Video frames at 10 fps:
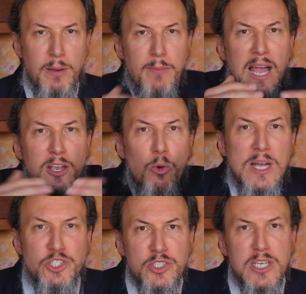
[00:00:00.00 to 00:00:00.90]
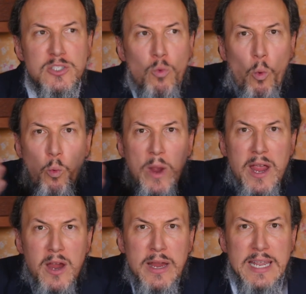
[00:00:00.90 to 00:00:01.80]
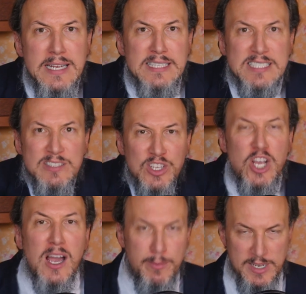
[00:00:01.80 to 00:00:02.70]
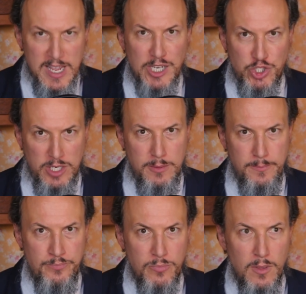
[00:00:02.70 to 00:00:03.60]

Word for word: But my question is, where is the documentation?